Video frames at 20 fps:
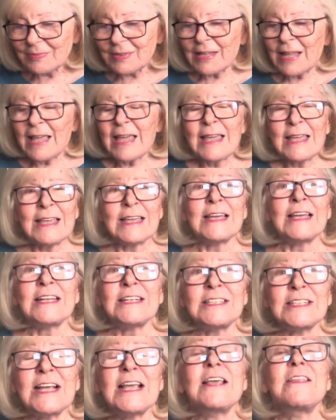
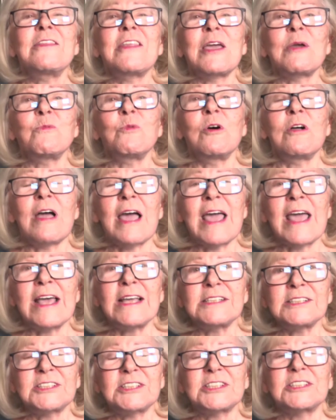And they will
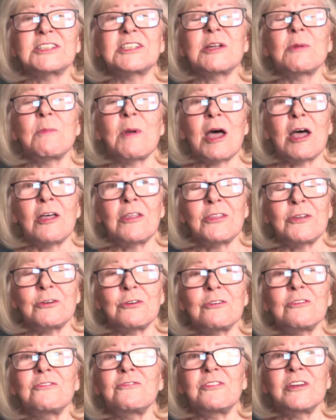ask some
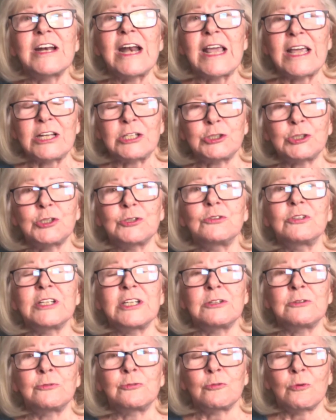other financial
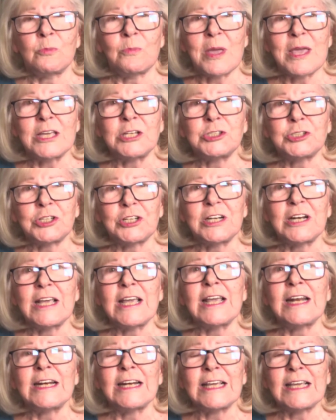information.
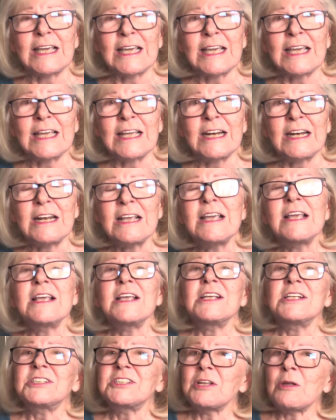And again,
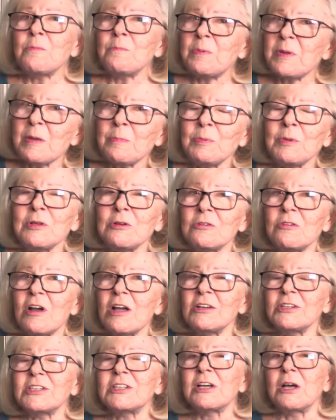some people are
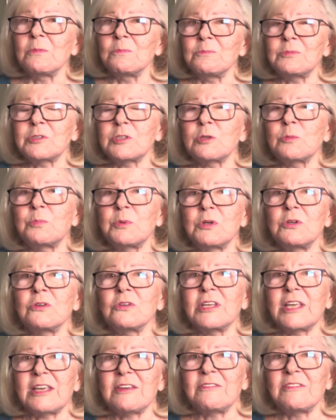uncomfortable
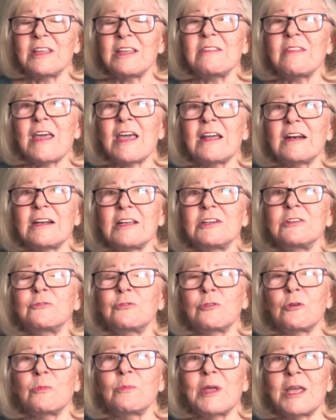giving that
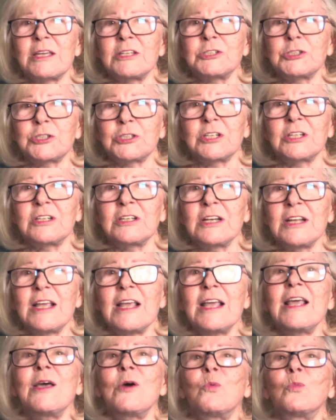information,
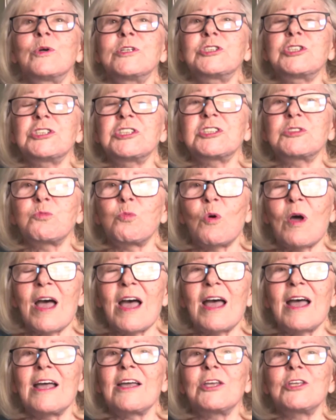which is
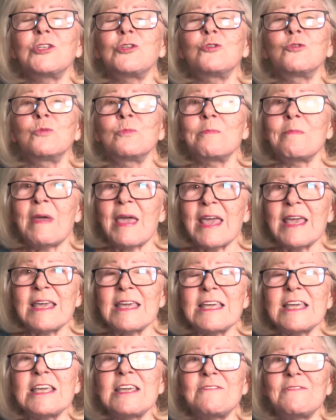why you may
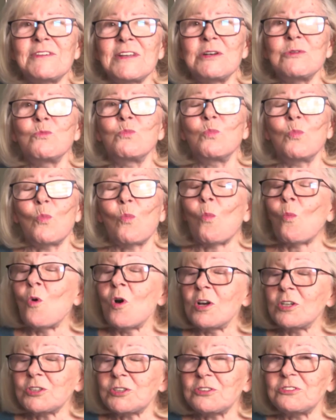even
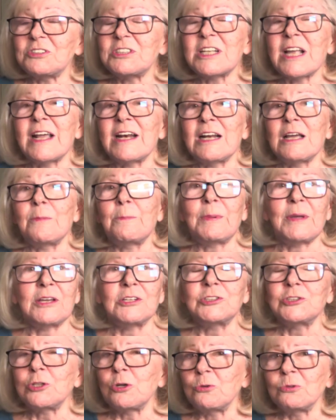want to set up a
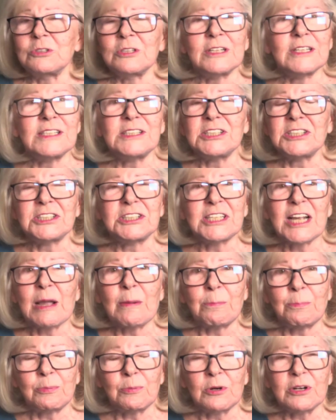totally
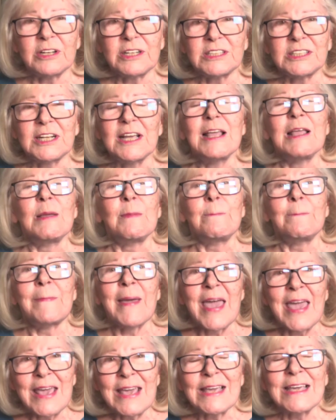separate
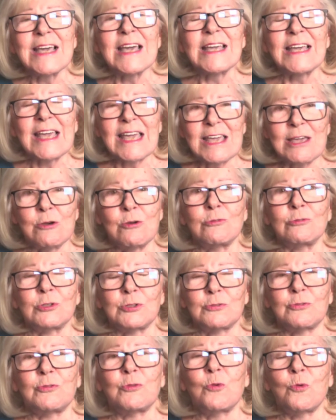bank account
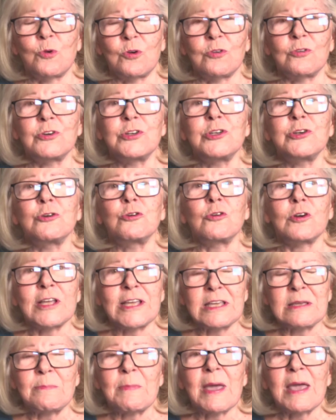for your
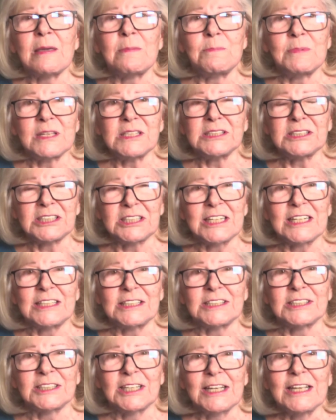eBay
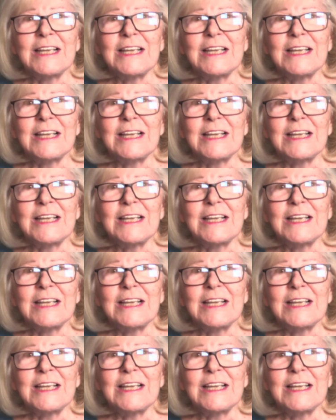business.